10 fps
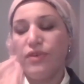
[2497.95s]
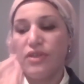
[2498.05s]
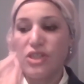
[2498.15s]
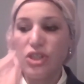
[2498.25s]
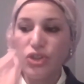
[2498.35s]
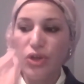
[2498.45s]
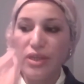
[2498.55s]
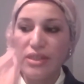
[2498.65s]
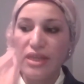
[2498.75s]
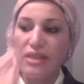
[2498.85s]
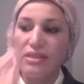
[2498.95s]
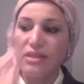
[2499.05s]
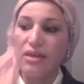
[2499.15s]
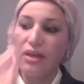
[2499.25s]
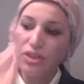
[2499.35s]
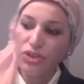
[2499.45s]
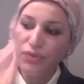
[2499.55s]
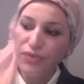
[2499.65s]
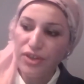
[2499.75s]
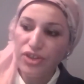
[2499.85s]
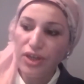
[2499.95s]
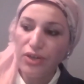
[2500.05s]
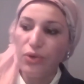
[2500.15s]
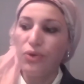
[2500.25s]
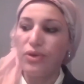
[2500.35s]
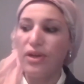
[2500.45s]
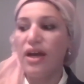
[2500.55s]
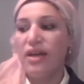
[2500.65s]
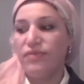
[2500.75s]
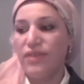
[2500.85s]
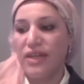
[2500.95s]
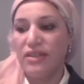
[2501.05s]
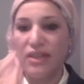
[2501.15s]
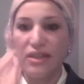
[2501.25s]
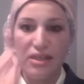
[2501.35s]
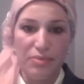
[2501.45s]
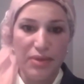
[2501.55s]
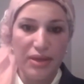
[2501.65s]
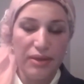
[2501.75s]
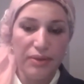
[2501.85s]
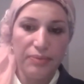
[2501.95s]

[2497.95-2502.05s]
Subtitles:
First choice is cardioversion or IV antiarrhythmic.